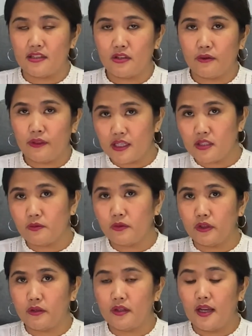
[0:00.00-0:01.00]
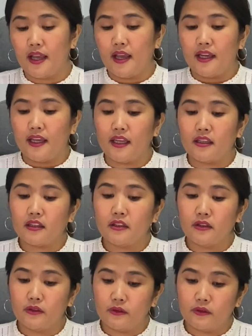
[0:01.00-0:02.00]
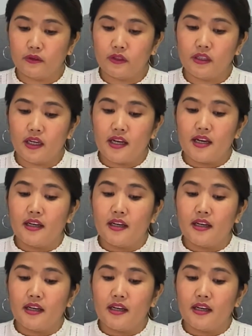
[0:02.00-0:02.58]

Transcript: So this would include